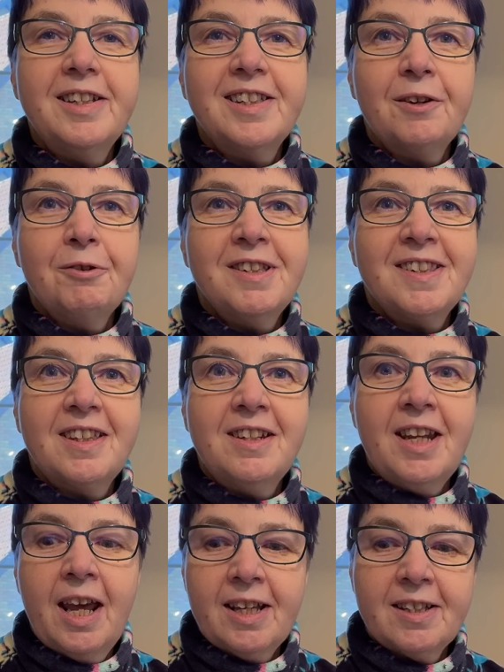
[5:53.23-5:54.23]
so it's the
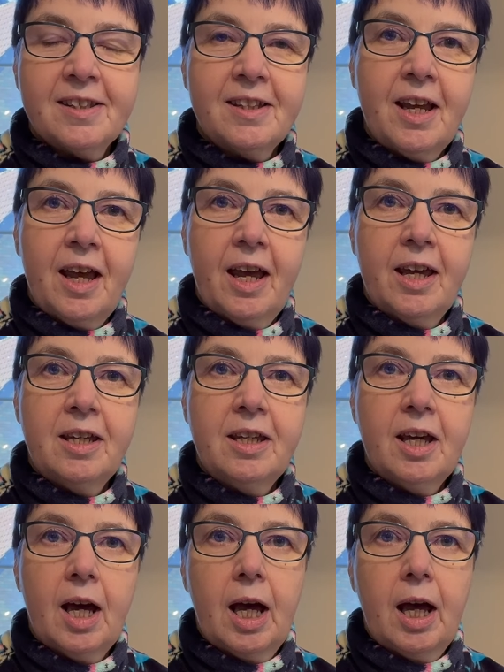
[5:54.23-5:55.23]
next
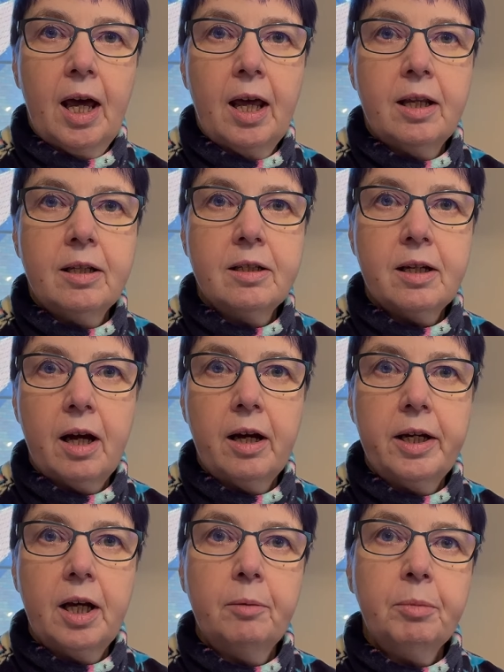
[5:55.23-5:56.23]
day and I
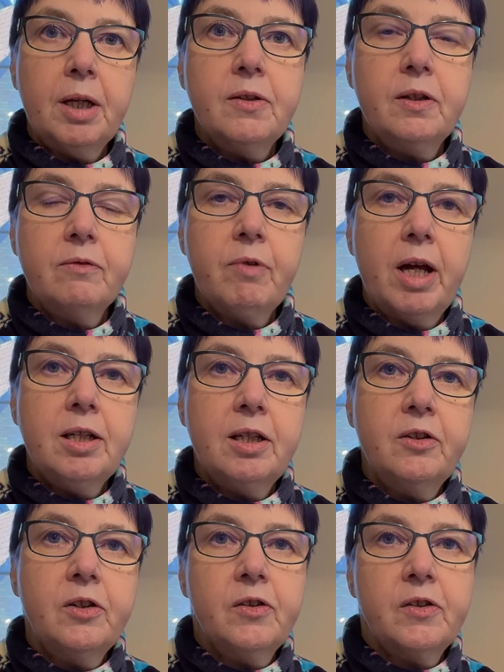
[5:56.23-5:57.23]
am getting ready
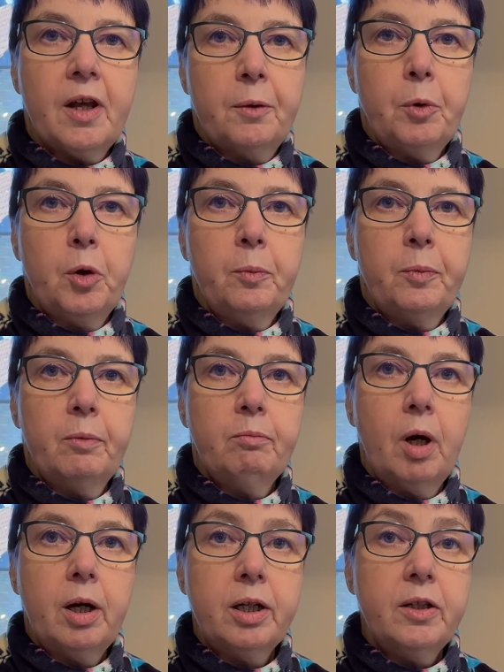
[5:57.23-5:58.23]
to sew up
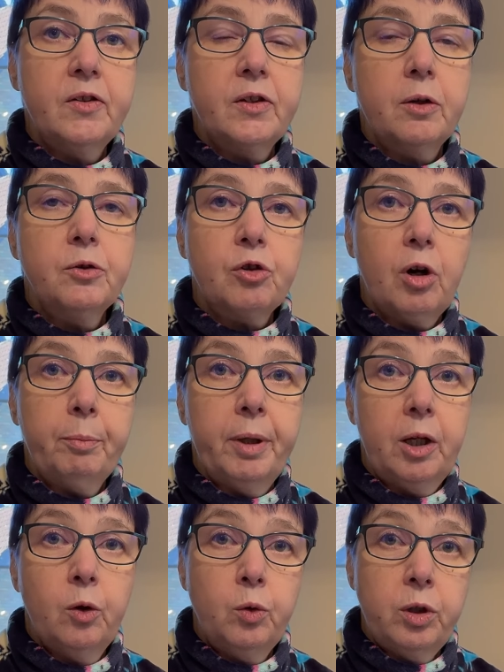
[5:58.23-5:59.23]
my Sew Scrappy
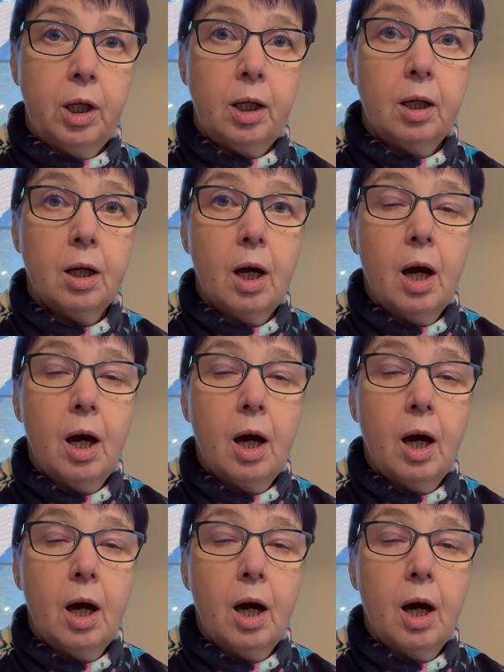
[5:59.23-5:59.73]
hoodie.